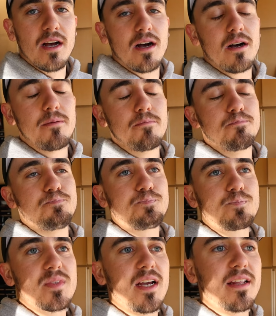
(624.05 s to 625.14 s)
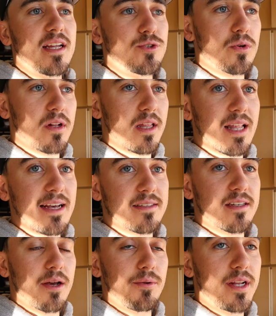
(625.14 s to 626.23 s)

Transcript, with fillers: And that's really the last thing that